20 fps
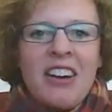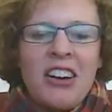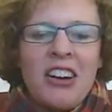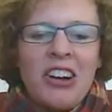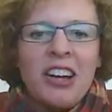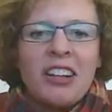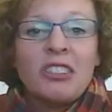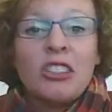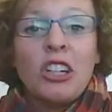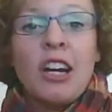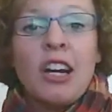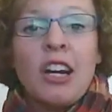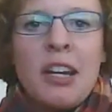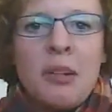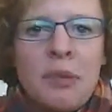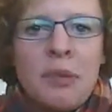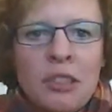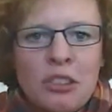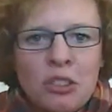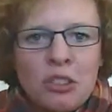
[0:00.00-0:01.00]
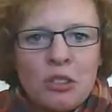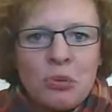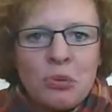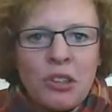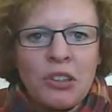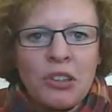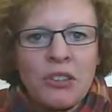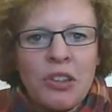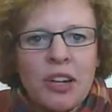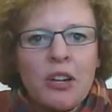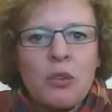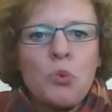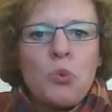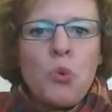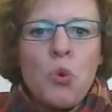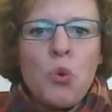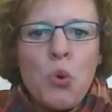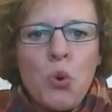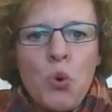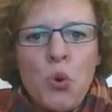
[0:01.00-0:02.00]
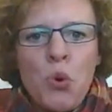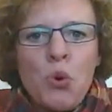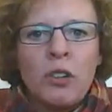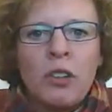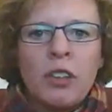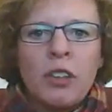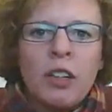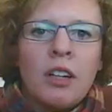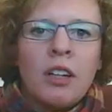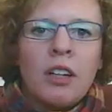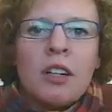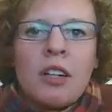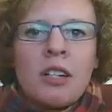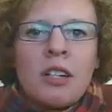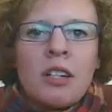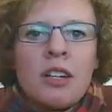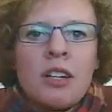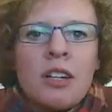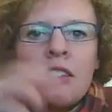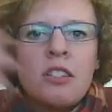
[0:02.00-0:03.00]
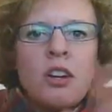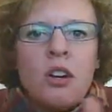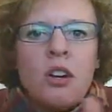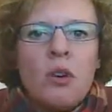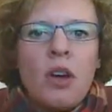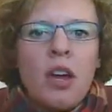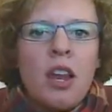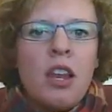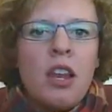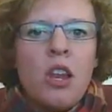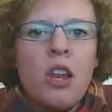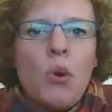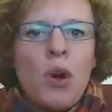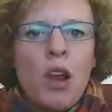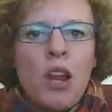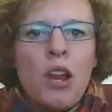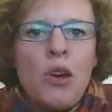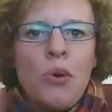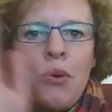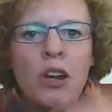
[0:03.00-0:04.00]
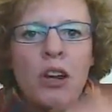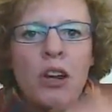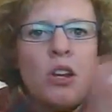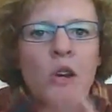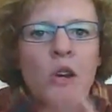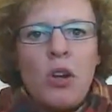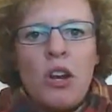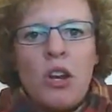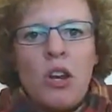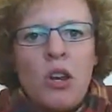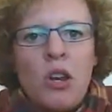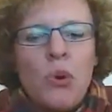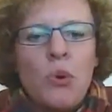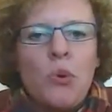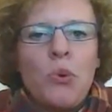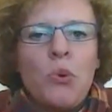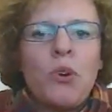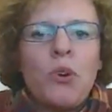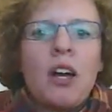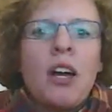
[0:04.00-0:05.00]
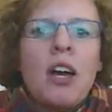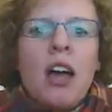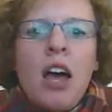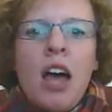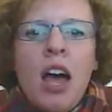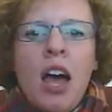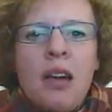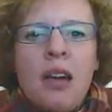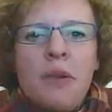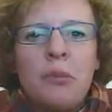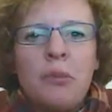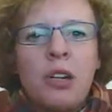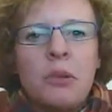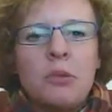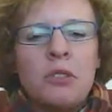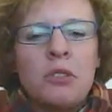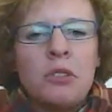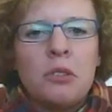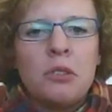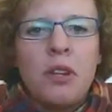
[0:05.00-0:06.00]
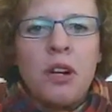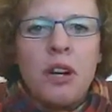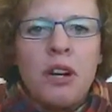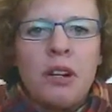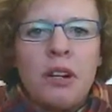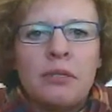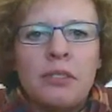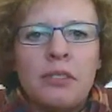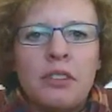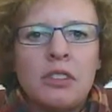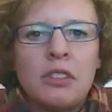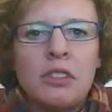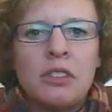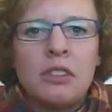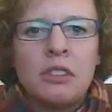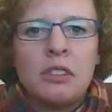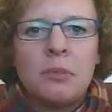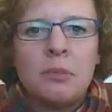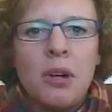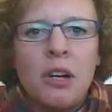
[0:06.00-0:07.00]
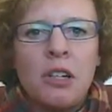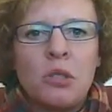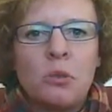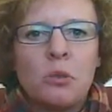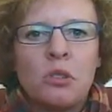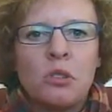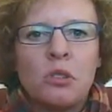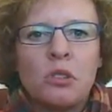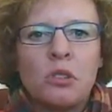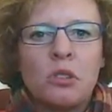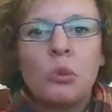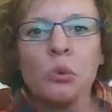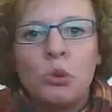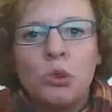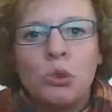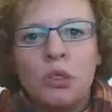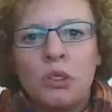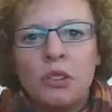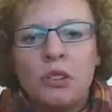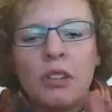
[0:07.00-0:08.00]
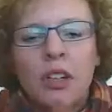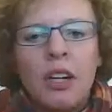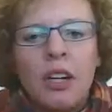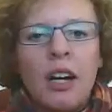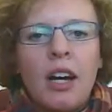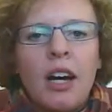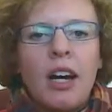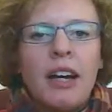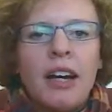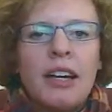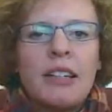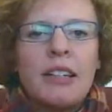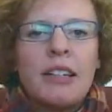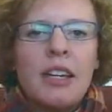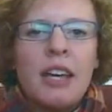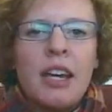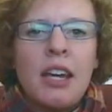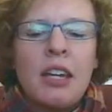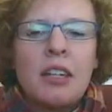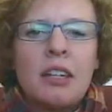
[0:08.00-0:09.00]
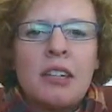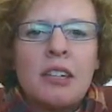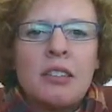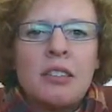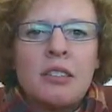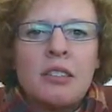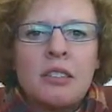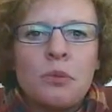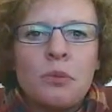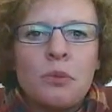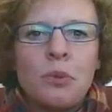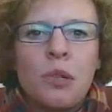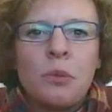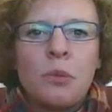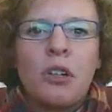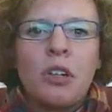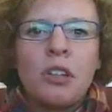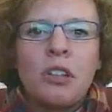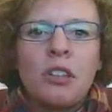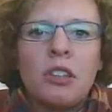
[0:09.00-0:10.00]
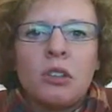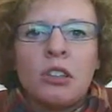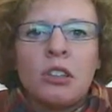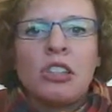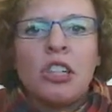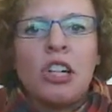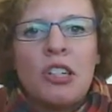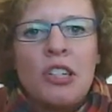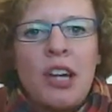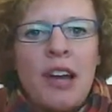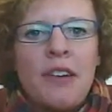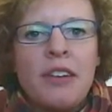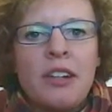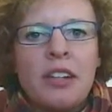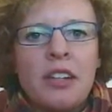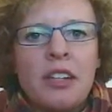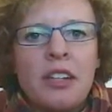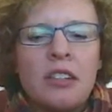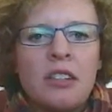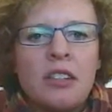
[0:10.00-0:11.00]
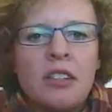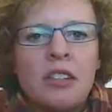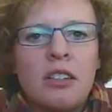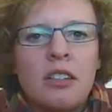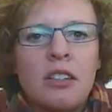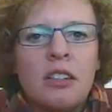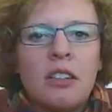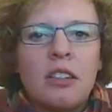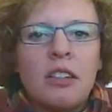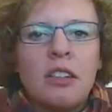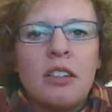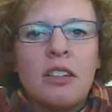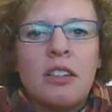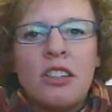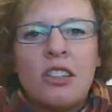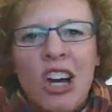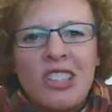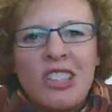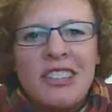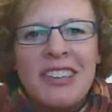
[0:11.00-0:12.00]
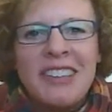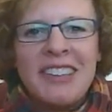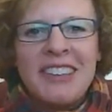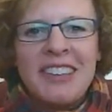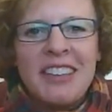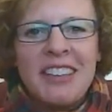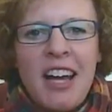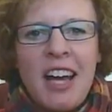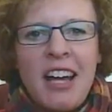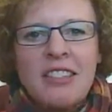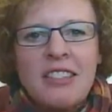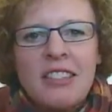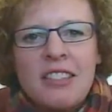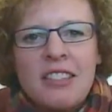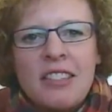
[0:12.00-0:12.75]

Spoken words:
Okay, sorry, I had to make sure it's working right. Woohoo! So, hello, hello, hello, hello. Welcome to, this is Module 2, I guess, and this is when we're going to really start diving into the content of the class.